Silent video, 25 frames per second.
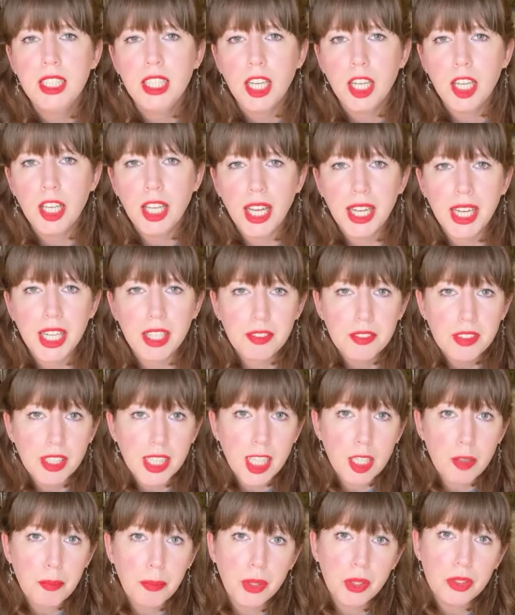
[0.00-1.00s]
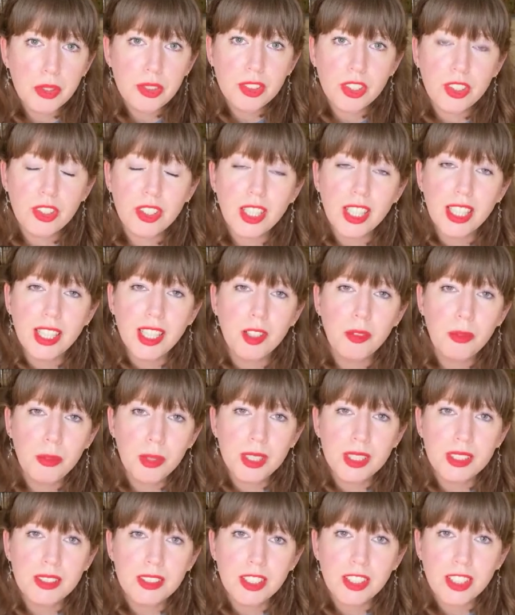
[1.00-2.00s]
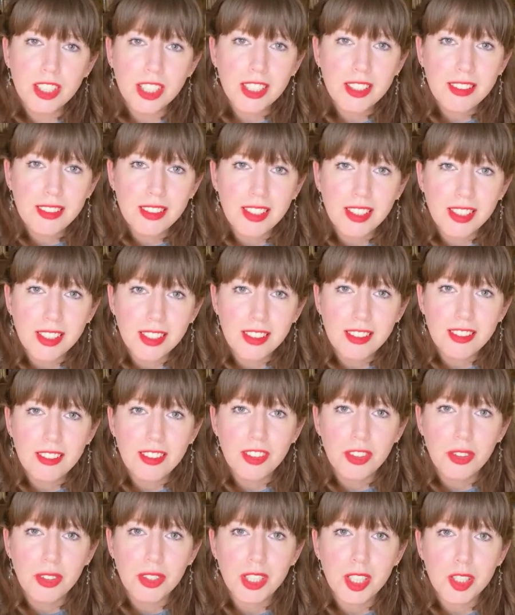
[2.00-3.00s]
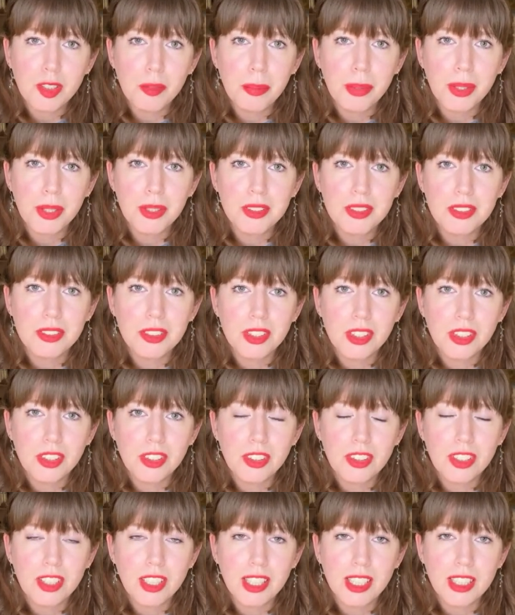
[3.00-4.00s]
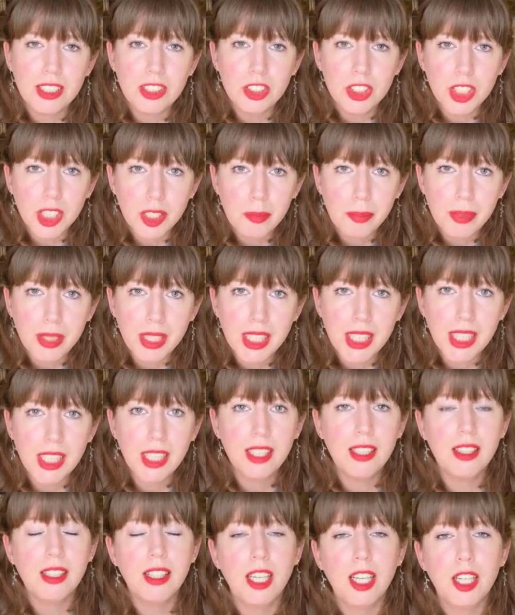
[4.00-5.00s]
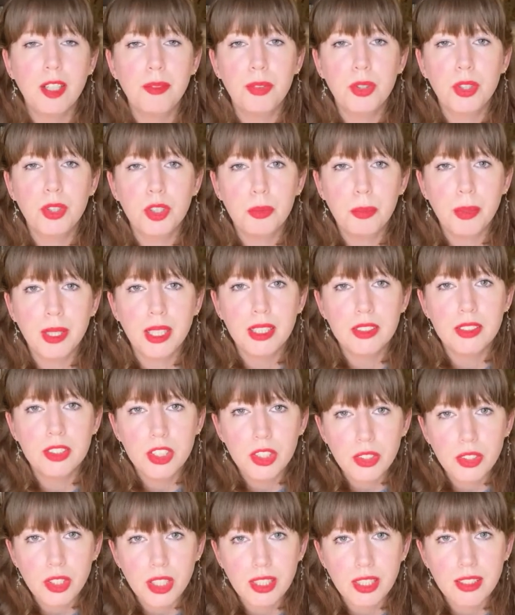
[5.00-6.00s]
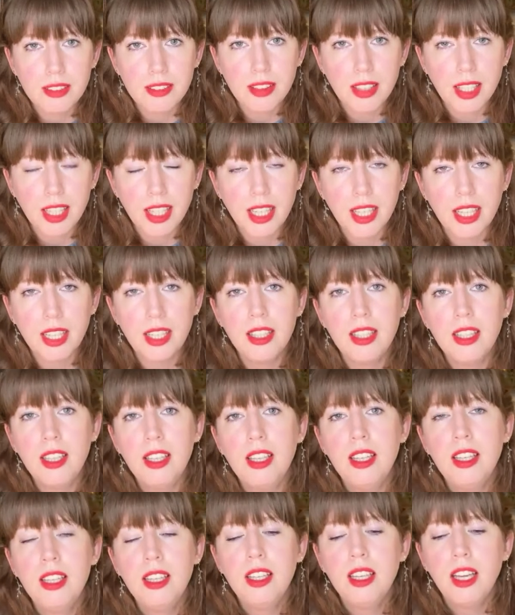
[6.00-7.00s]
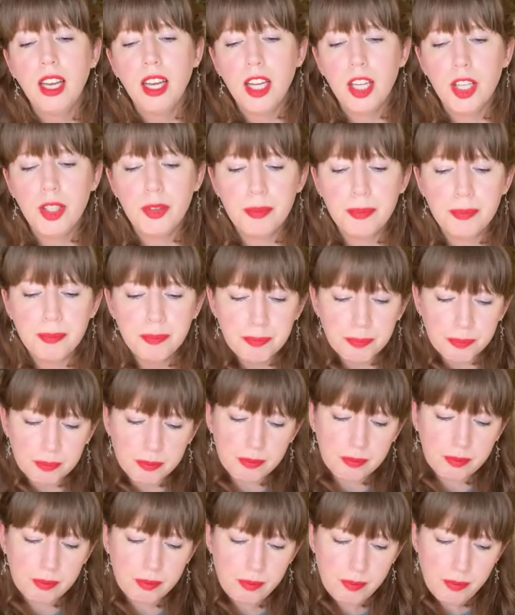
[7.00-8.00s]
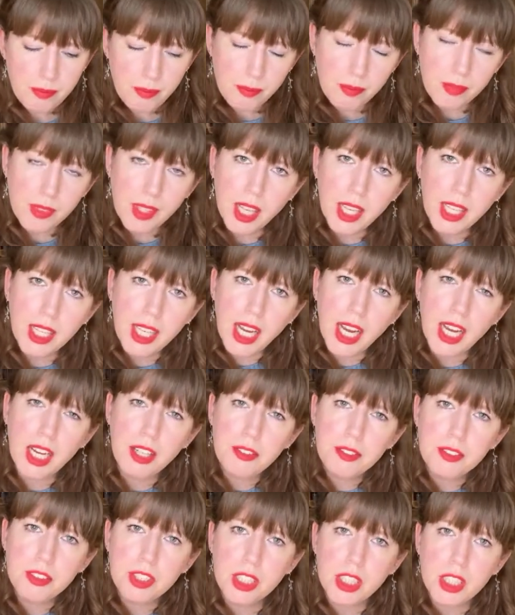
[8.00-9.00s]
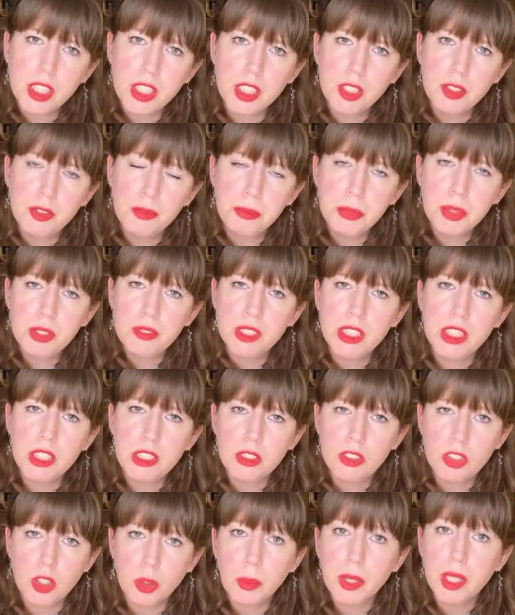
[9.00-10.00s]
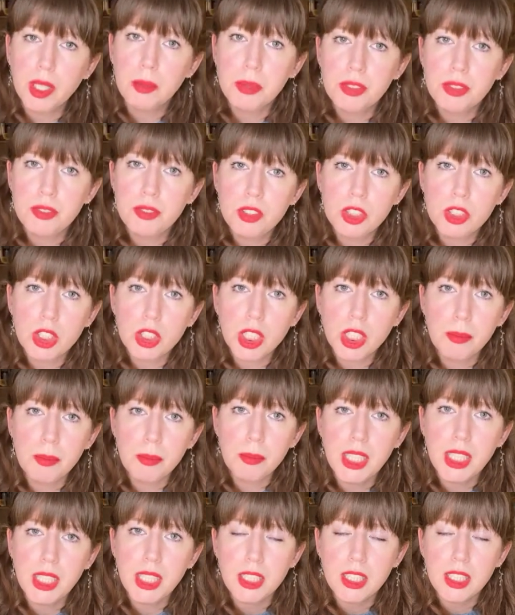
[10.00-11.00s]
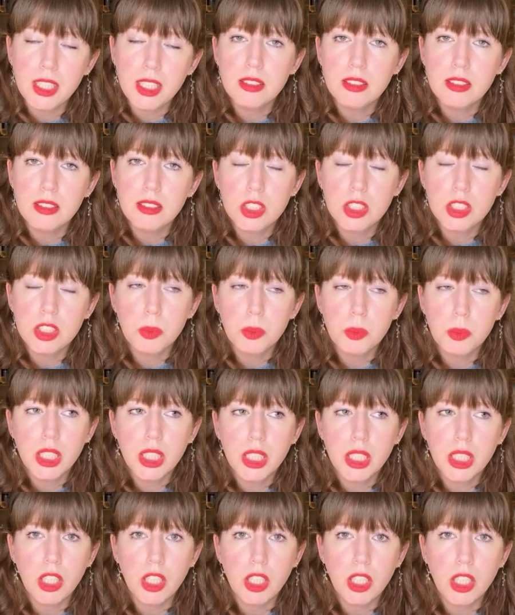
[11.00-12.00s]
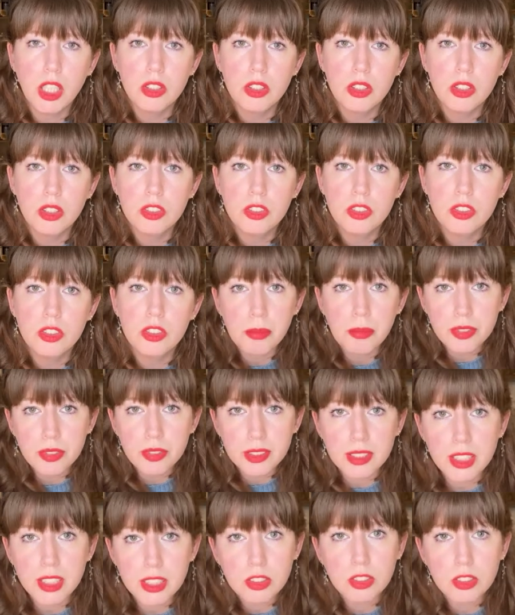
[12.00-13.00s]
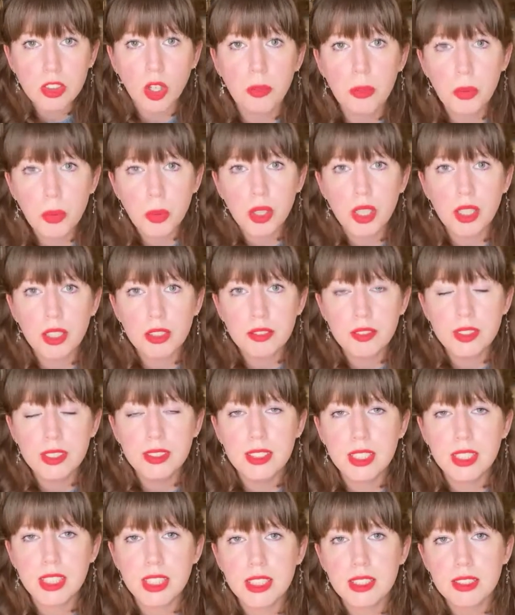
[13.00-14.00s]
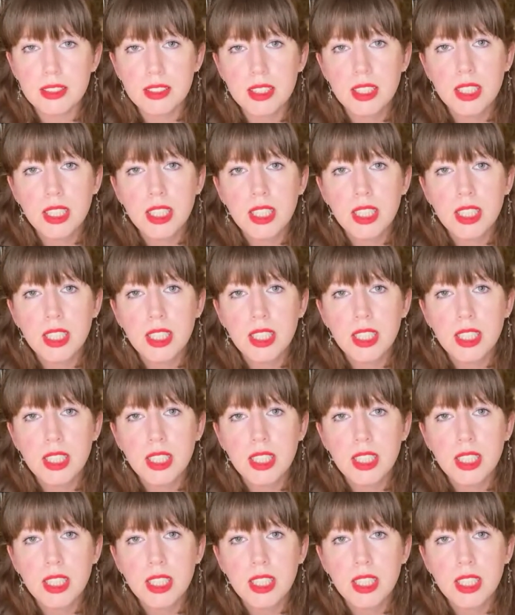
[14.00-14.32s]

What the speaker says: And after that postdoc, I then went to Göttingen to do another postdoc in Germany. So I spent 2 years there. And after moving, so when I moved to Germany, I started working on top physics, top quark physics.